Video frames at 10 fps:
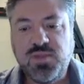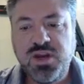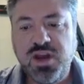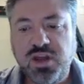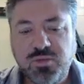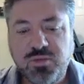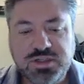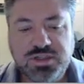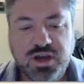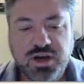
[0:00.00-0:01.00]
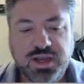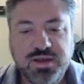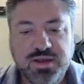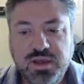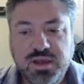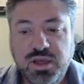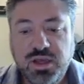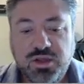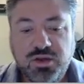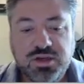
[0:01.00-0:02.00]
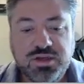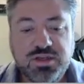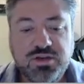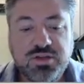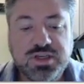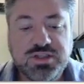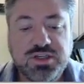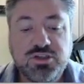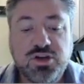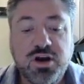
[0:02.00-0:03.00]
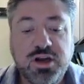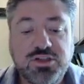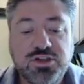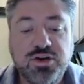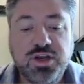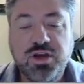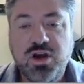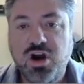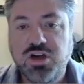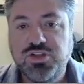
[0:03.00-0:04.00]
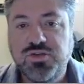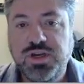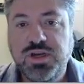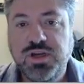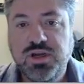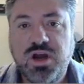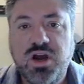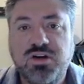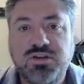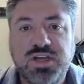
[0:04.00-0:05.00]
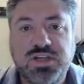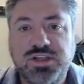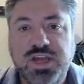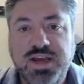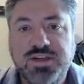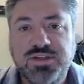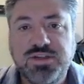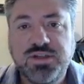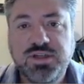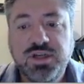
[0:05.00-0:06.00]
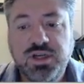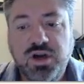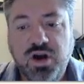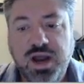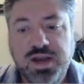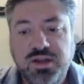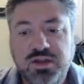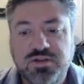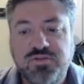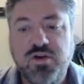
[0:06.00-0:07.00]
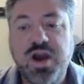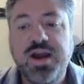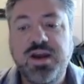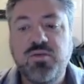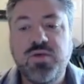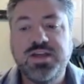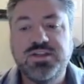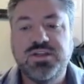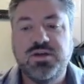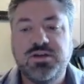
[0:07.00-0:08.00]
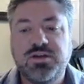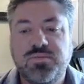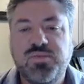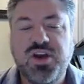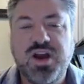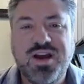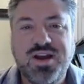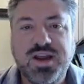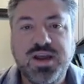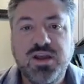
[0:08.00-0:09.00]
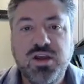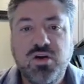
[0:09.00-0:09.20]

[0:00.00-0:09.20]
Another one is hunting. You can do this in target shooting, archery, hunter's education. Right, there's a variety of ways to put hunting